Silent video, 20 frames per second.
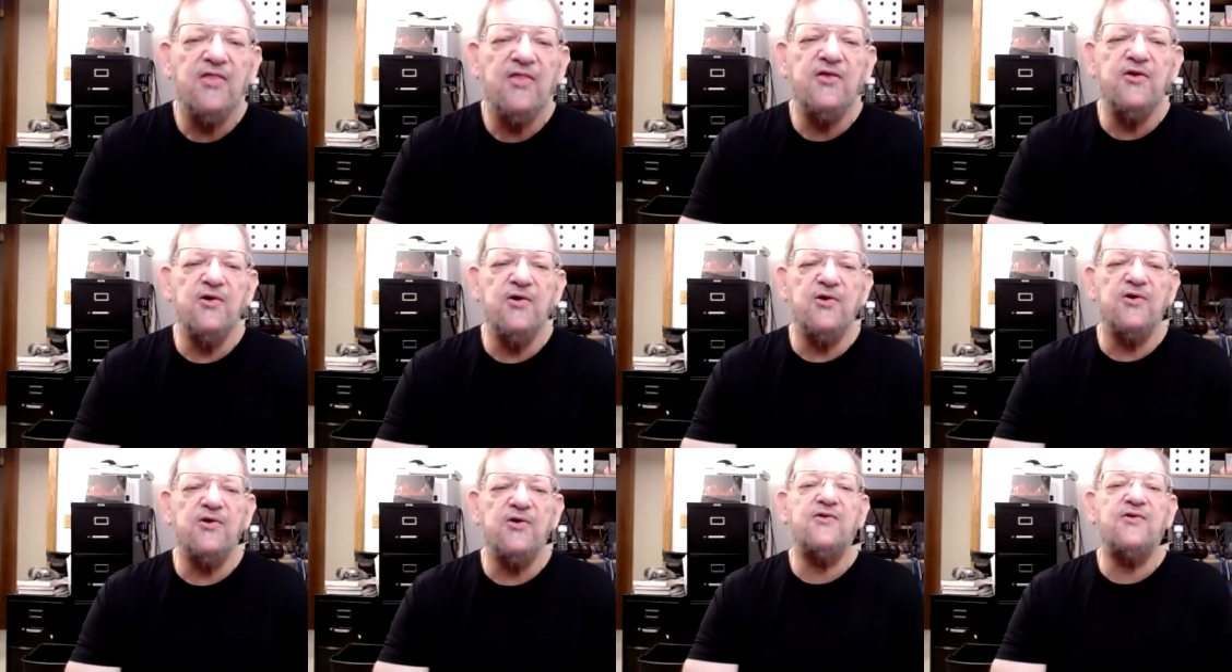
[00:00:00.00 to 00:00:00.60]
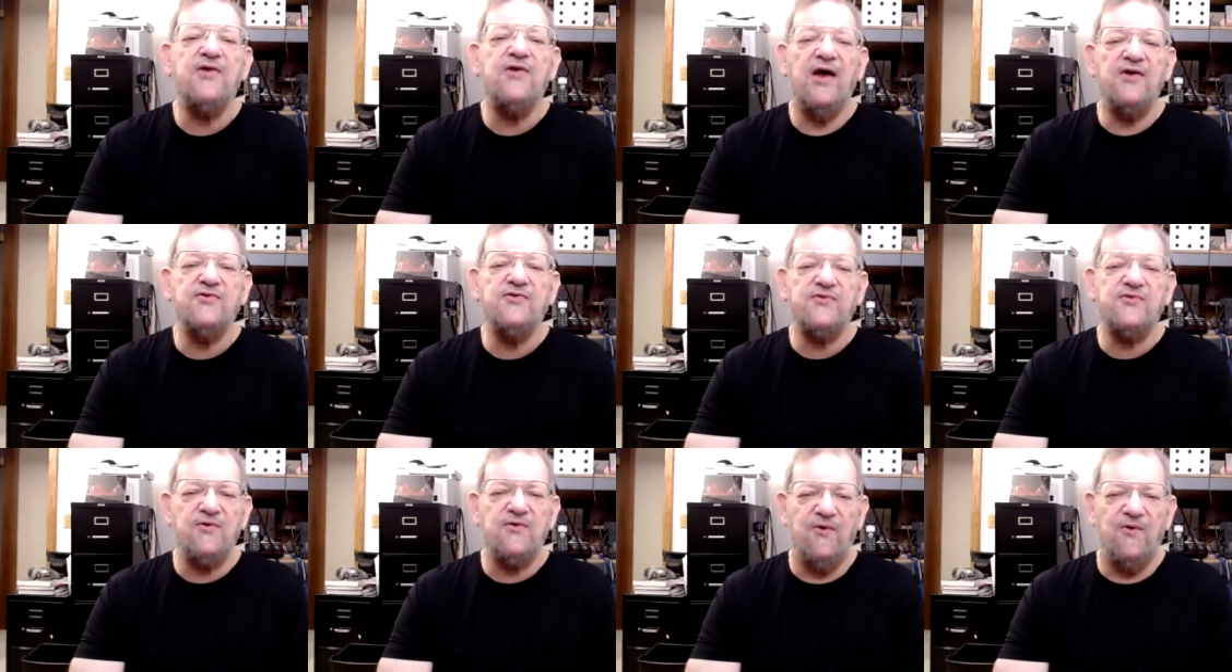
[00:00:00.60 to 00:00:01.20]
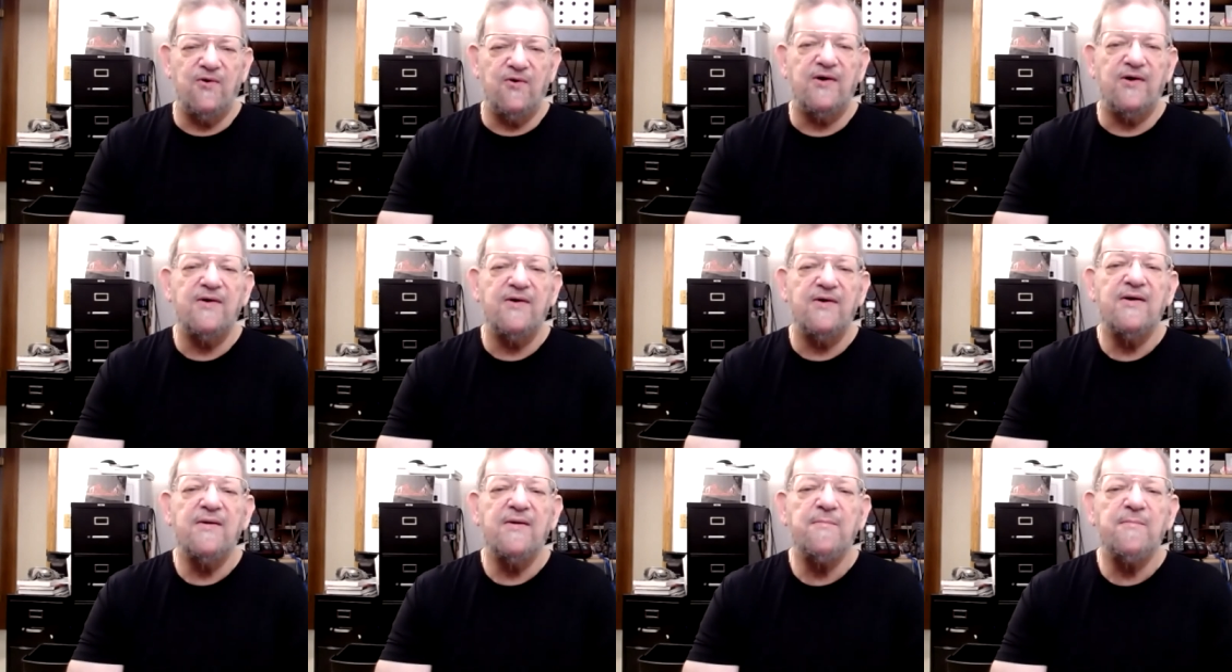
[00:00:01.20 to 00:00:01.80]
your test score
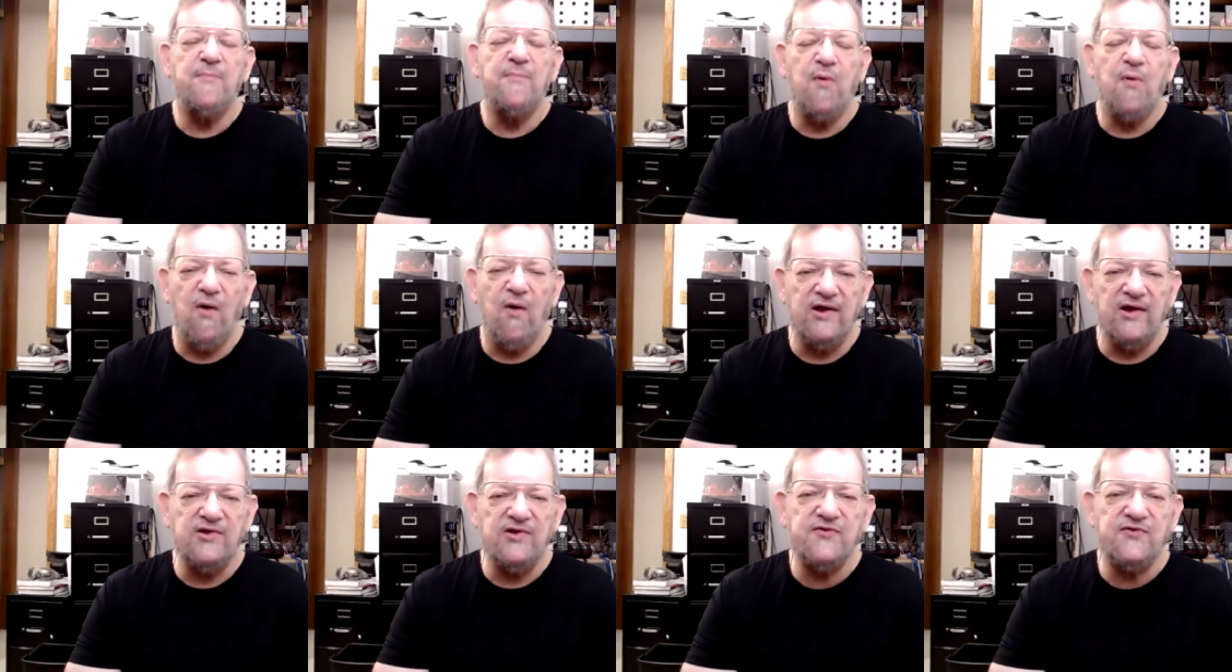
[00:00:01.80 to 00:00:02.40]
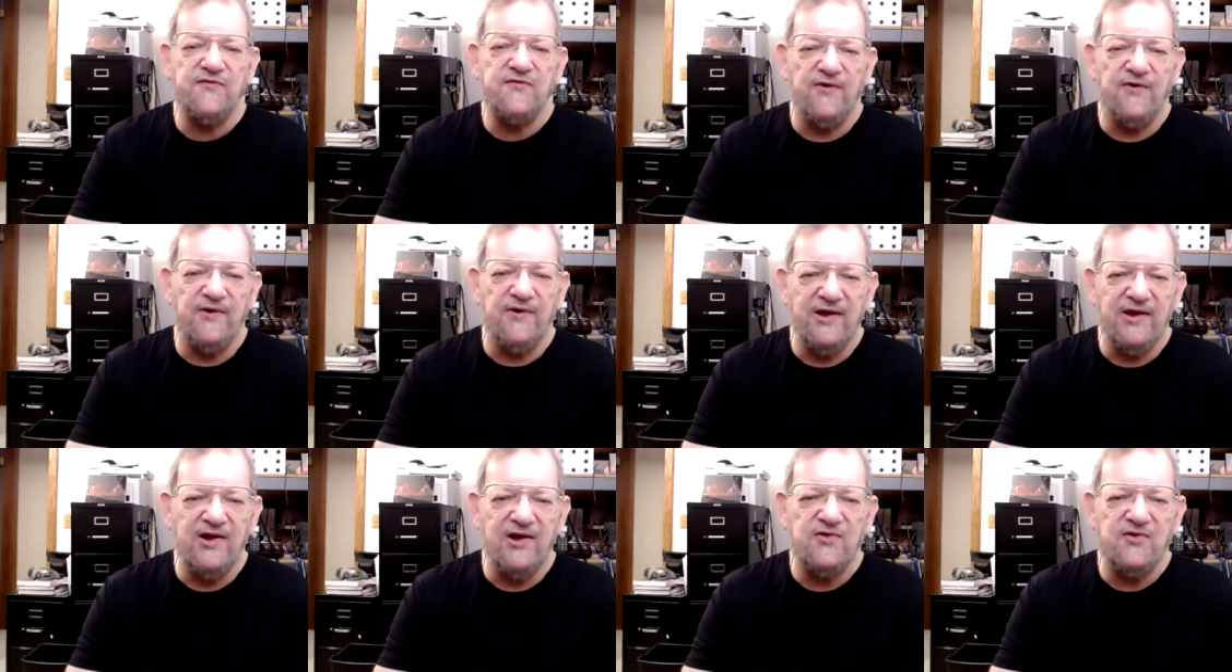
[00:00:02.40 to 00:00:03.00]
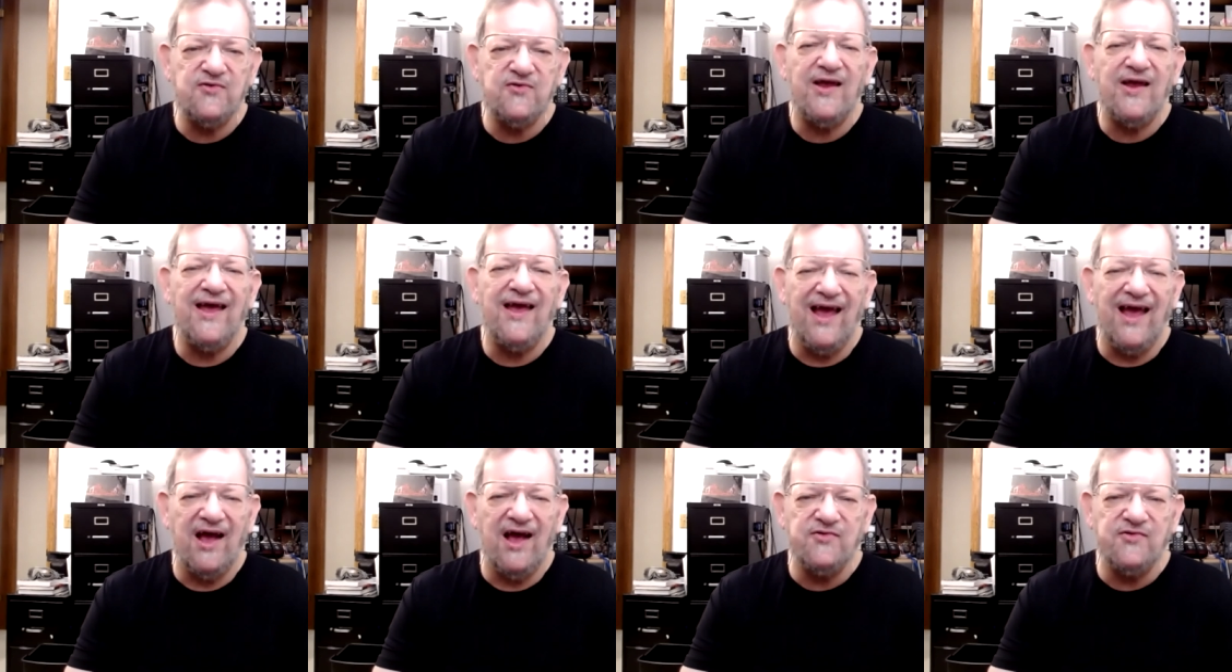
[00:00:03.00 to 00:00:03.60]
points for each
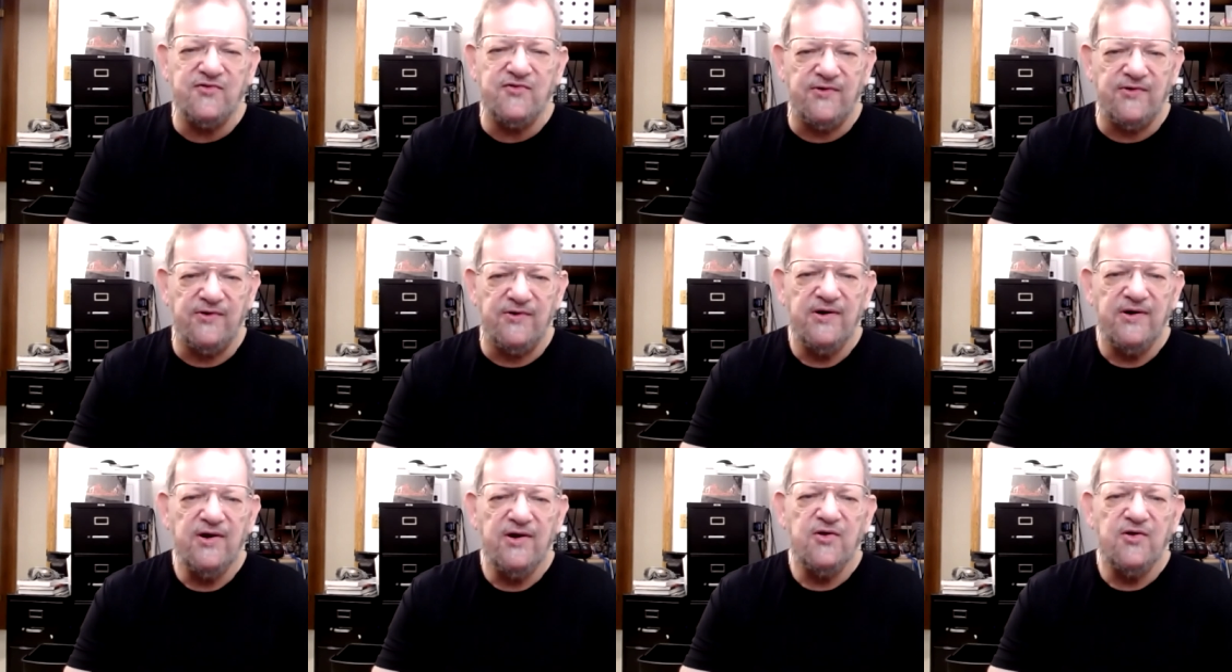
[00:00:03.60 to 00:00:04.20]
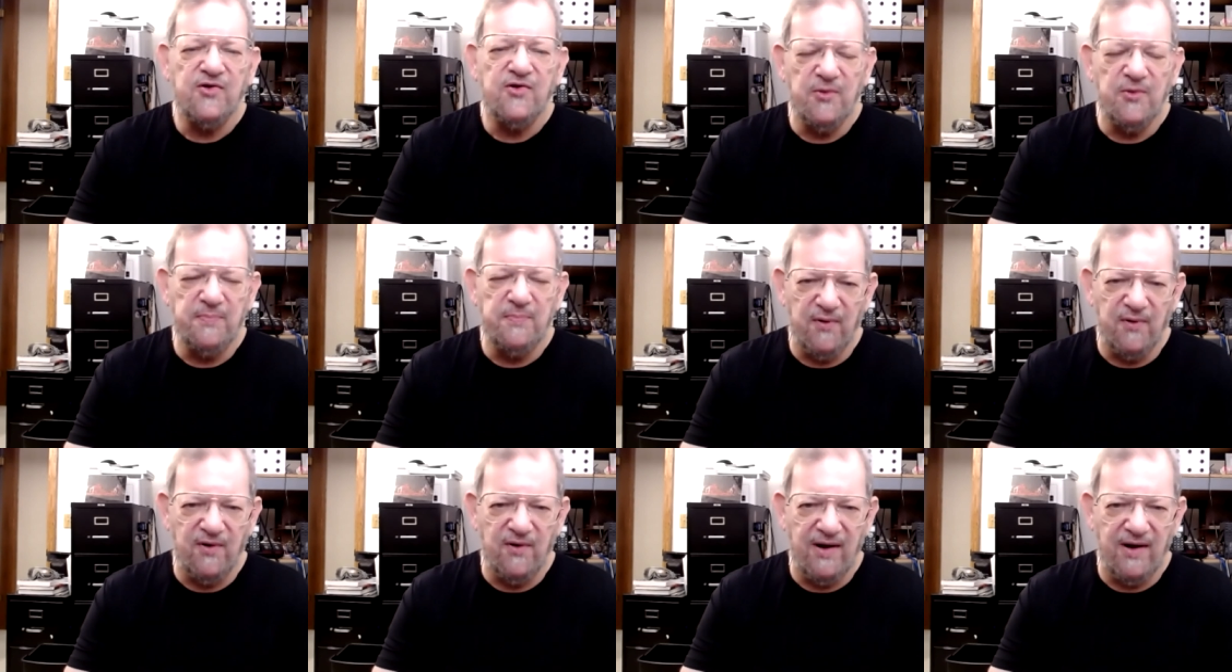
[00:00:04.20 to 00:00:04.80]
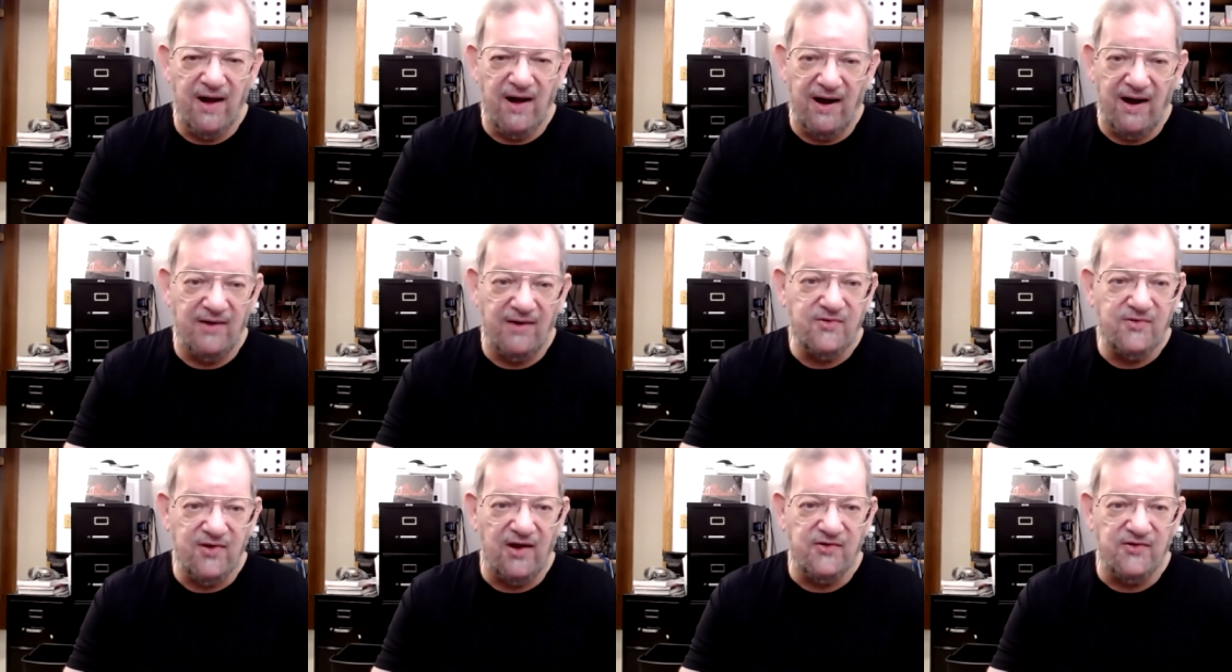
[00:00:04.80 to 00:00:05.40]
answer you put
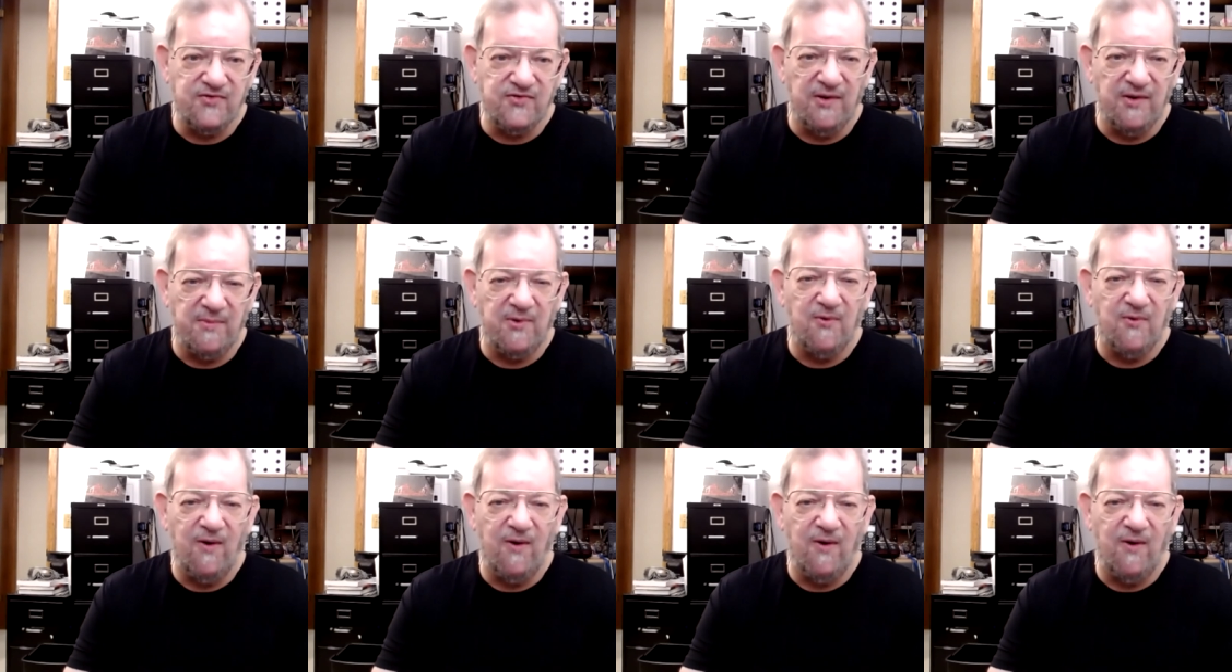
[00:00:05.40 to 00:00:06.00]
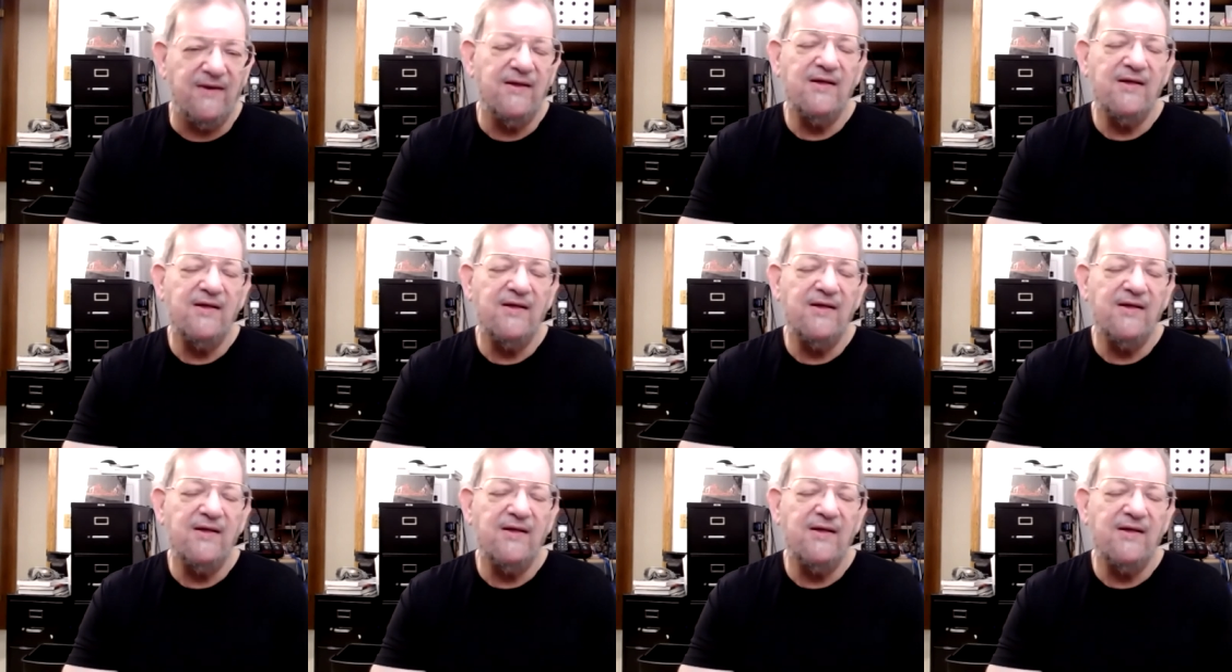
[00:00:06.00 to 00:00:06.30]
on test number one.